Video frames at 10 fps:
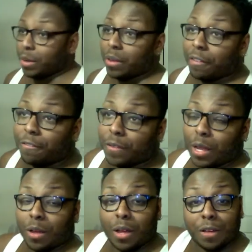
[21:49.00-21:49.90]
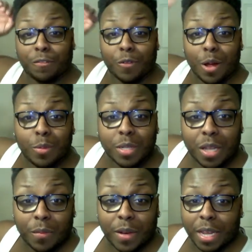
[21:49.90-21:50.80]
Her fro was
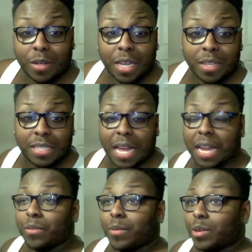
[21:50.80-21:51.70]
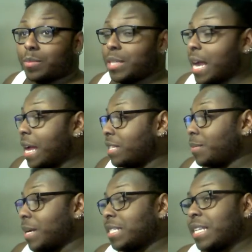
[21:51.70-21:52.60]
over there on the other side of the room. Child,
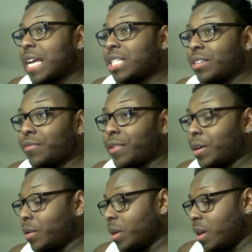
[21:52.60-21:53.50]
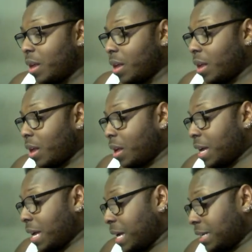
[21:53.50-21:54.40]
somebody snatched her fro.
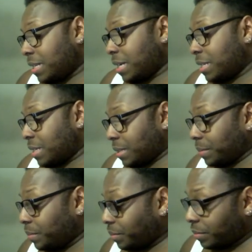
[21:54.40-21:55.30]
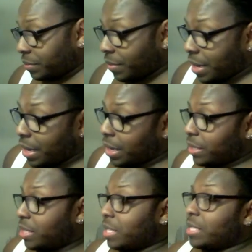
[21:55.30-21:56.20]
And
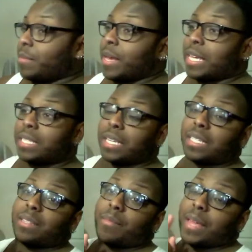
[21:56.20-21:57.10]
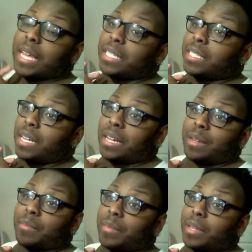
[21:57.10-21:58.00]
it's just a mess. It's a mess.
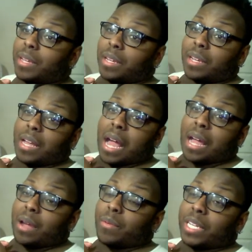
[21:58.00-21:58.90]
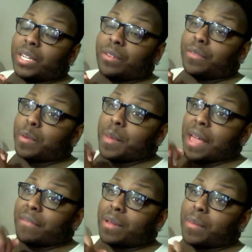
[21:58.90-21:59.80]
I really do feel
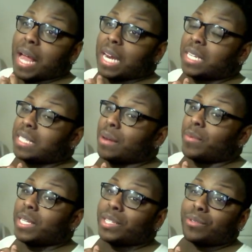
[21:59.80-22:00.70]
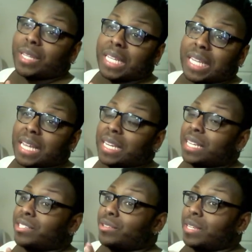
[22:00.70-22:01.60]
bad for Amada, because I really do think
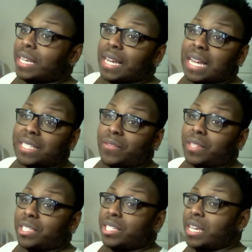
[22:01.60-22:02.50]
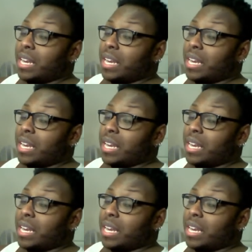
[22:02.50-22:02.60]
that Julian guy's full of shit.